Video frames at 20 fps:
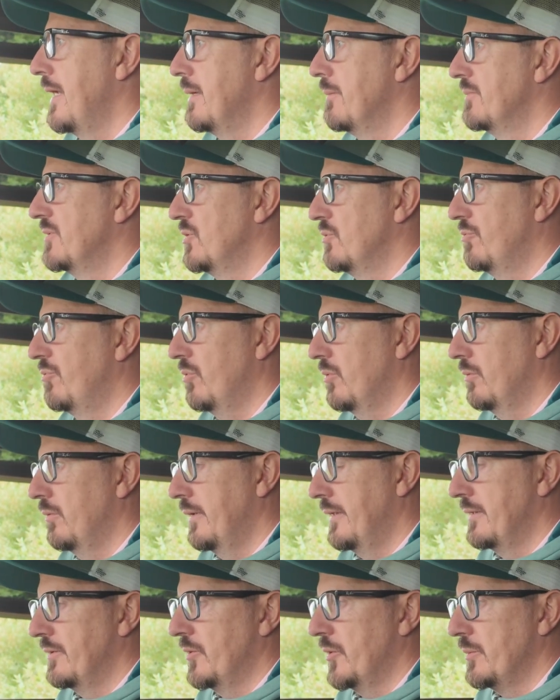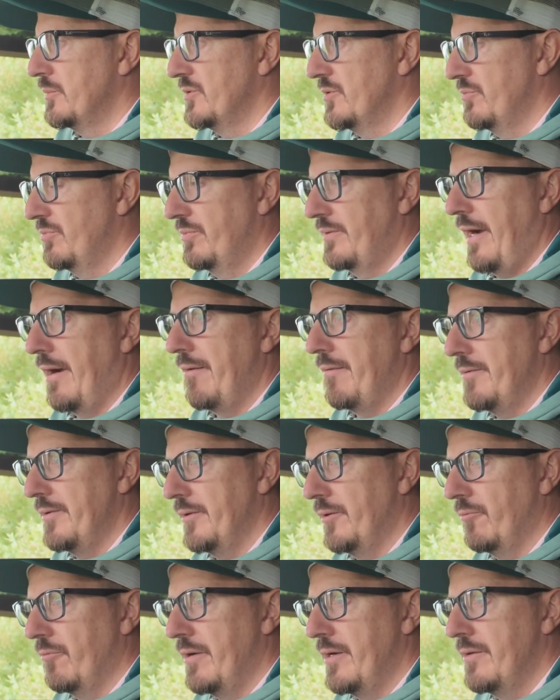So in terms of carrying
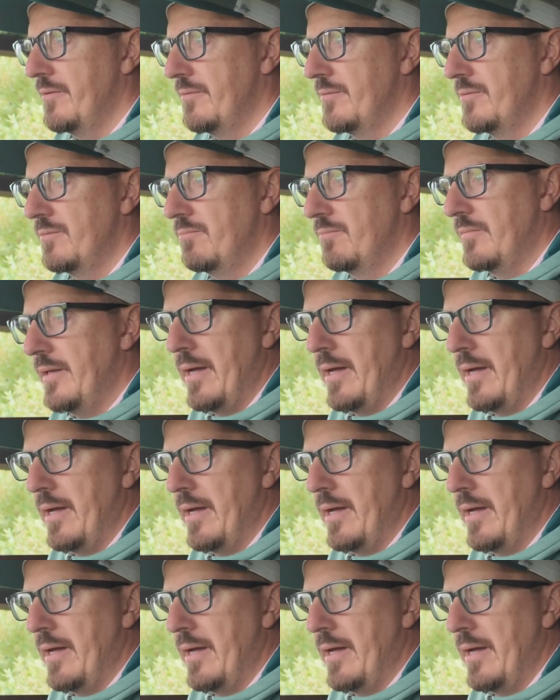it around,